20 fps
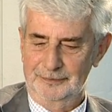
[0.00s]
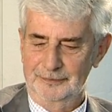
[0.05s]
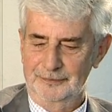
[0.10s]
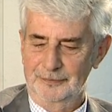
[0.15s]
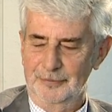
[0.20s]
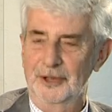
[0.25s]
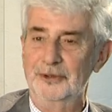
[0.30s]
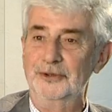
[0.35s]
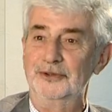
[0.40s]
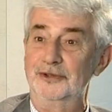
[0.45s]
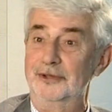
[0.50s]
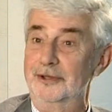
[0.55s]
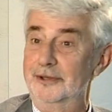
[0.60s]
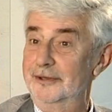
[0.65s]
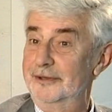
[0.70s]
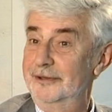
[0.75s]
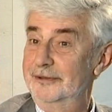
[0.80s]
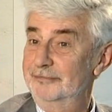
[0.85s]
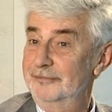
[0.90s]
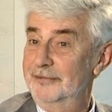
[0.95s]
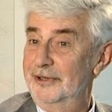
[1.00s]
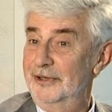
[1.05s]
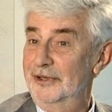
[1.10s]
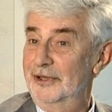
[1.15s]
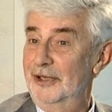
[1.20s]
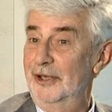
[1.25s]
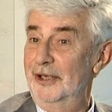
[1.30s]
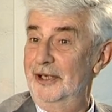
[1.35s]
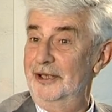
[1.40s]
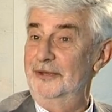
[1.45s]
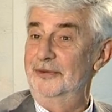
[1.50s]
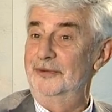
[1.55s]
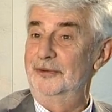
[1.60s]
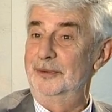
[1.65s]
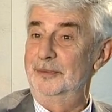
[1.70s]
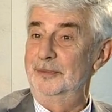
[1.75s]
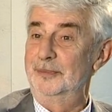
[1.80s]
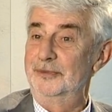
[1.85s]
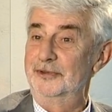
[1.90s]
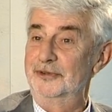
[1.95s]
postdoc, I got a letter
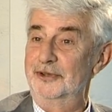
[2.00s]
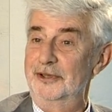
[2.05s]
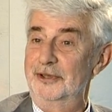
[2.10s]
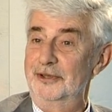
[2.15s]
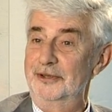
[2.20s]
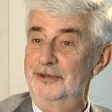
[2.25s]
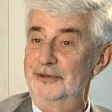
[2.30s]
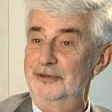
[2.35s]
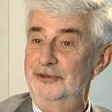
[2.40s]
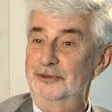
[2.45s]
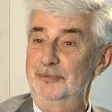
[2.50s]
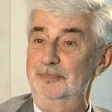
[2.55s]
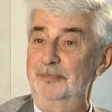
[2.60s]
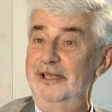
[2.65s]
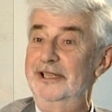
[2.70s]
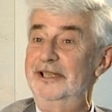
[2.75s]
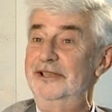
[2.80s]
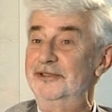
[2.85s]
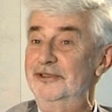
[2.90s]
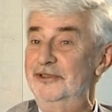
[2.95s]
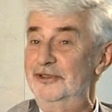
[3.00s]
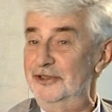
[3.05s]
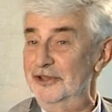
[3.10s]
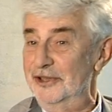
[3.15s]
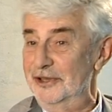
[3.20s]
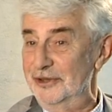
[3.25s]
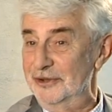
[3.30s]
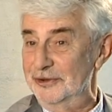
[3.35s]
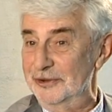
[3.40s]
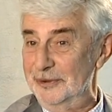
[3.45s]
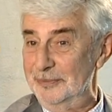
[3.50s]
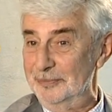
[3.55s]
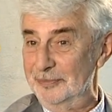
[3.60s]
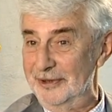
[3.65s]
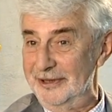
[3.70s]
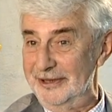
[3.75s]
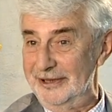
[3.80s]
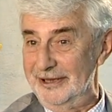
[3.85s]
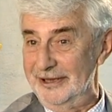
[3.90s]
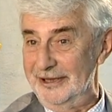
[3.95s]
from them saying that plans had changed
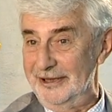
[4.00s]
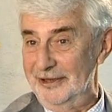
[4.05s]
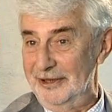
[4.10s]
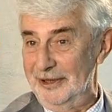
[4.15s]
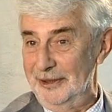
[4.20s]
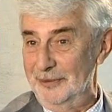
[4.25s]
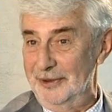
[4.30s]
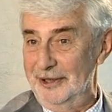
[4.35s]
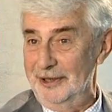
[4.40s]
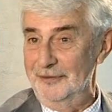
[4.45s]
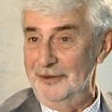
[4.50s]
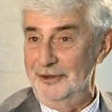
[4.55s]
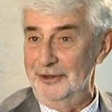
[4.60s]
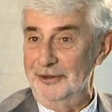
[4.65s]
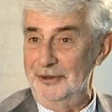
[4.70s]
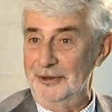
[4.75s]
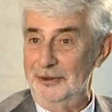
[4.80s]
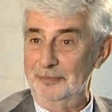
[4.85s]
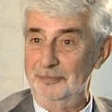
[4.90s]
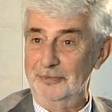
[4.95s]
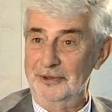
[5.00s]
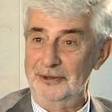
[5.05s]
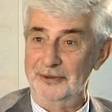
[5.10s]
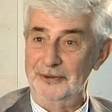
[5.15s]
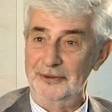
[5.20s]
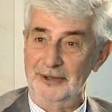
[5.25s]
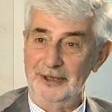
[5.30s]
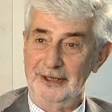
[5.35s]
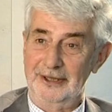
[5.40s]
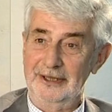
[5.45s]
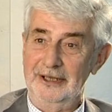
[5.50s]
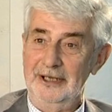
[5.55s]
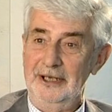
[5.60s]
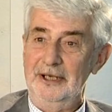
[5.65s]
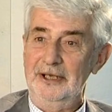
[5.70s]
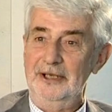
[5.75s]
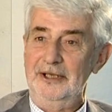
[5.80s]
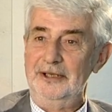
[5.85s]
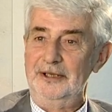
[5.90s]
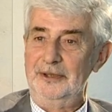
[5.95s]
completely. They were having a new building.
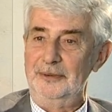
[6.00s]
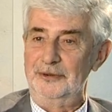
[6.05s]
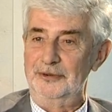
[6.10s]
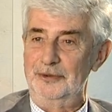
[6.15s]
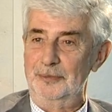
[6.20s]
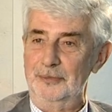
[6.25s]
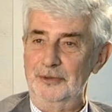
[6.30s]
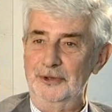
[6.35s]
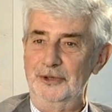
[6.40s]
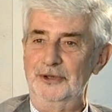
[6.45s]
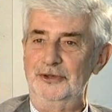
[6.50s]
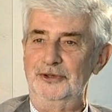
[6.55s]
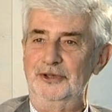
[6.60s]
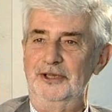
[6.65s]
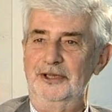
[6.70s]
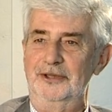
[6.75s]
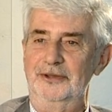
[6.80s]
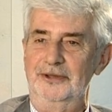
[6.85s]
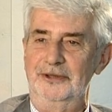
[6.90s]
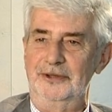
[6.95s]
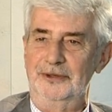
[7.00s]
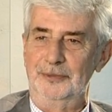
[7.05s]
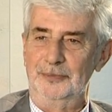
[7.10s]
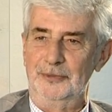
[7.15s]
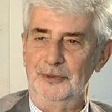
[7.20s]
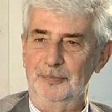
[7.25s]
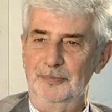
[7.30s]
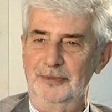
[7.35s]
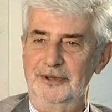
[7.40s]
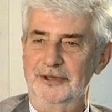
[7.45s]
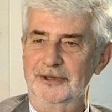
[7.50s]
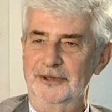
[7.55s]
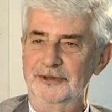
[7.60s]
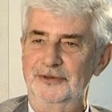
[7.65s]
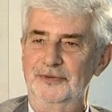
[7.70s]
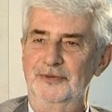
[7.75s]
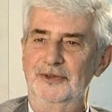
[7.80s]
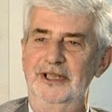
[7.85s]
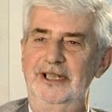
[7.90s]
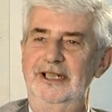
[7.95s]
There was a merger going on with parts
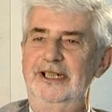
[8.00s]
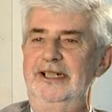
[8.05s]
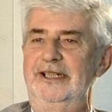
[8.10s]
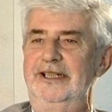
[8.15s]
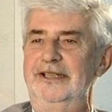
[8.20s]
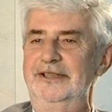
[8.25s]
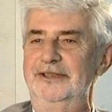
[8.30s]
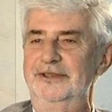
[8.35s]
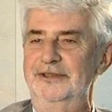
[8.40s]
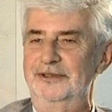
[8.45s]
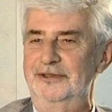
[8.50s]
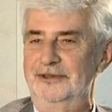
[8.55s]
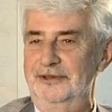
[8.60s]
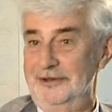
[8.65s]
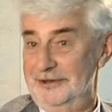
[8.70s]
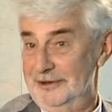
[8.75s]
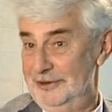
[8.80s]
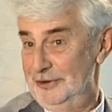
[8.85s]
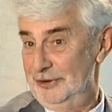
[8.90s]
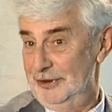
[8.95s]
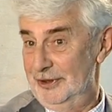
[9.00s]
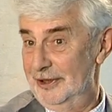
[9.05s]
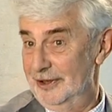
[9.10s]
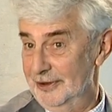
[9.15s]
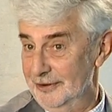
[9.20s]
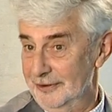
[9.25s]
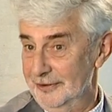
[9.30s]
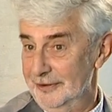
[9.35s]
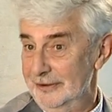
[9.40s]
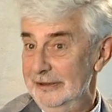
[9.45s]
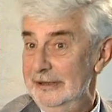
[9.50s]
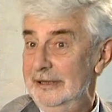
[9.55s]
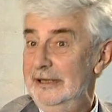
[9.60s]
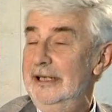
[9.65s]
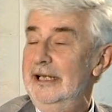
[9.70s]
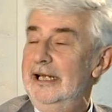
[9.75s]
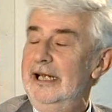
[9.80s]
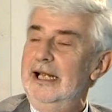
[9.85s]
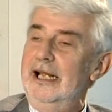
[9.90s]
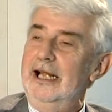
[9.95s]
of King's College in London.
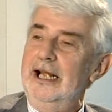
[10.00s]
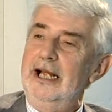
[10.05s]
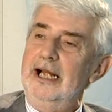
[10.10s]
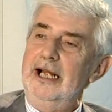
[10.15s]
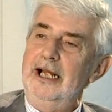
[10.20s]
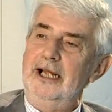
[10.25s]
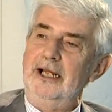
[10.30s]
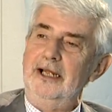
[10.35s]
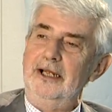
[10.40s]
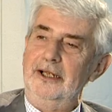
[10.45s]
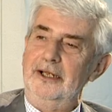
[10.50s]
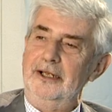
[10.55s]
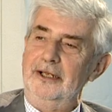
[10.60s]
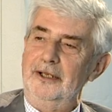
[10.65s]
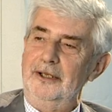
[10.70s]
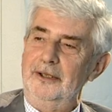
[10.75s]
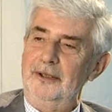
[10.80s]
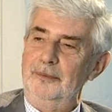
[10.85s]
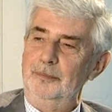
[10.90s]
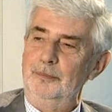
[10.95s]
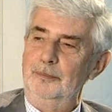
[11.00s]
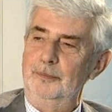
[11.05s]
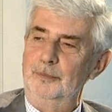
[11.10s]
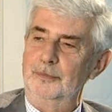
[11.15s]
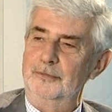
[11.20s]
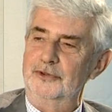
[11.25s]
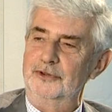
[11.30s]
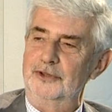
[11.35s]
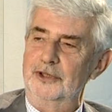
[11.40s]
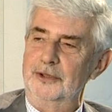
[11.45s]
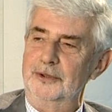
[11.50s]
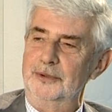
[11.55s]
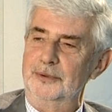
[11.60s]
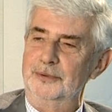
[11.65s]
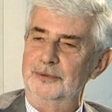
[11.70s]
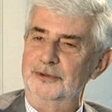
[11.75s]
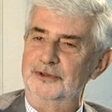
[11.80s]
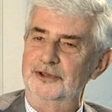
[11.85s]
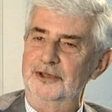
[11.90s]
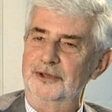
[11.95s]

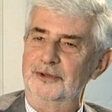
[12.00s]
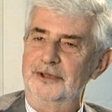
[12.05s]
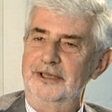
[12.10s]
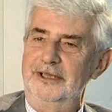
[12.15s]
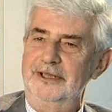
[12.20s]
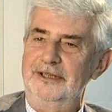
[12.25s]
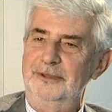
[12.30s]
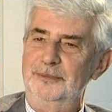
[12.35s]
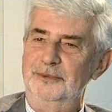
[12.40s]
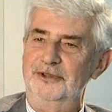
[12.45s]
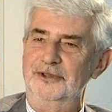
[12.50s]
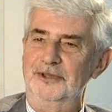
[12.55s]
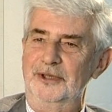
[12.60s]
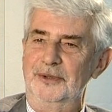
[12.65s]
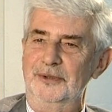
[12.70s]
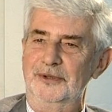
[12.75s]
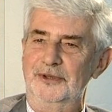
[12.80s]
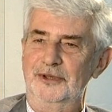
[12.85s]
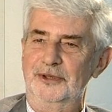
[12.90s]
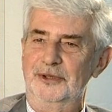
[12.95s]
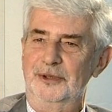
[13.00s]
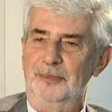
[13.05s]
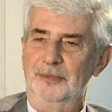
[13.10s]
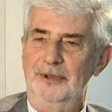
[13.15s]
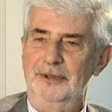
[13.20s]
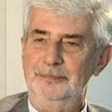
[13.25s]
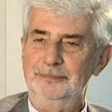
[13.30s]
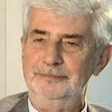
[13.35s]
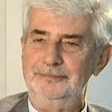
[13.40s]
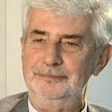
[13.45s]
So sorry, there was no job.